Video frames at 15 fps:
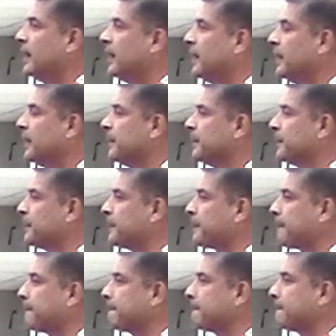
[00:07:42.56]
How
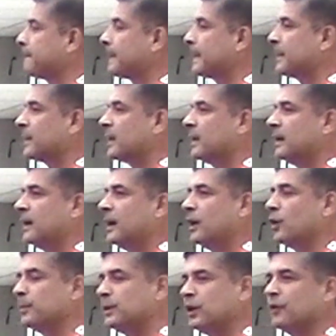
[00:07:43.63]

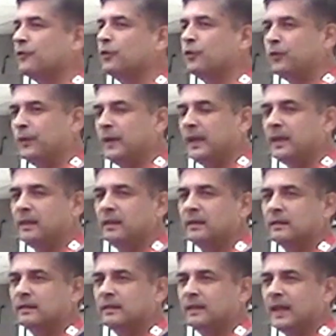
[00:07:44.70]
many of you feel
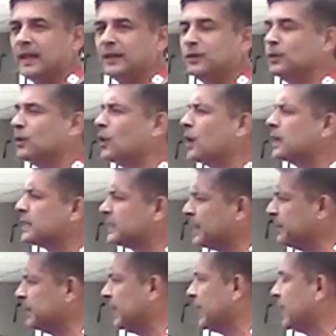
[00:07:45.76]
that you got
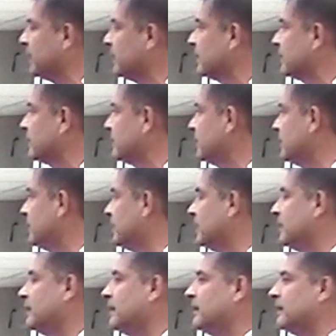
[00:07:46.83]
something
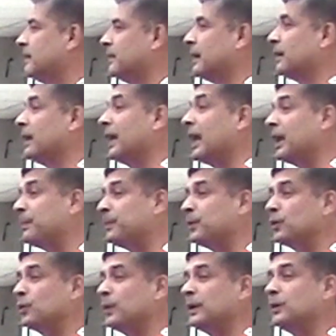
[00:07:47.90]
that will help
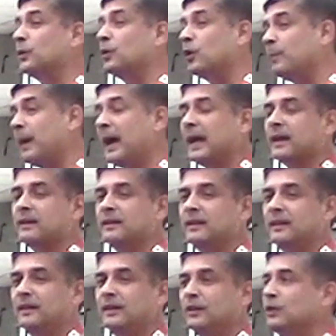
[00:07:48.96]
you when you go back
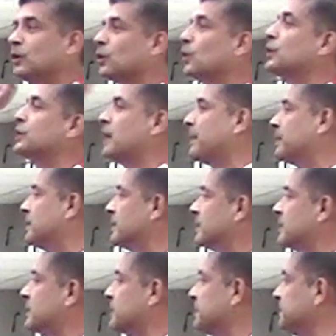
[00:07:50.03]
in your own
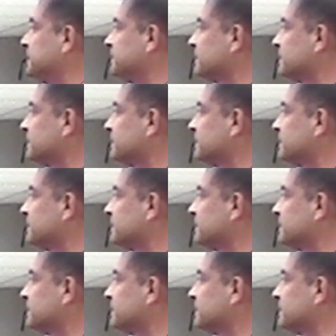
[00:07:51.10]
chapters?